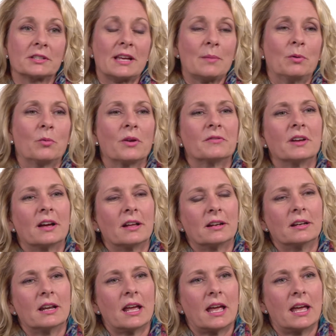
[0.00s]
example, we've
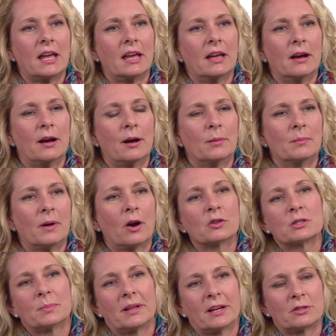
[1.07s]
done a um, art
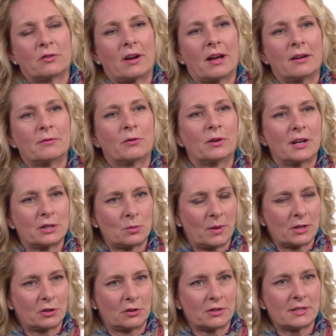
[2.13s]
supply drive for
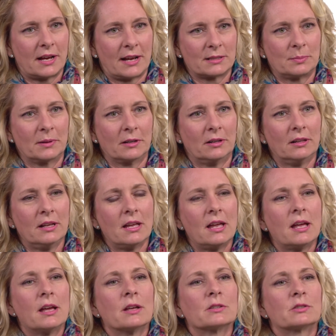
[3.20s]
Nationwide Children's Hospital.
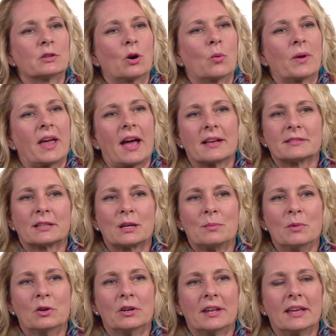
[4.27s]
So we asked the
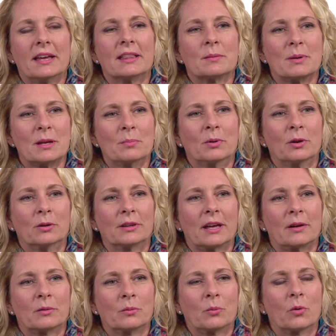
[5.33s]
community and the people
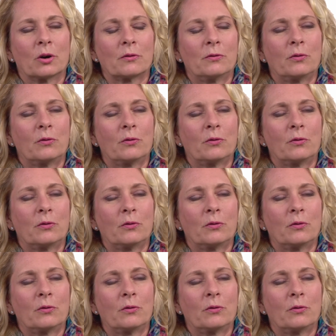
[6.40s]
that work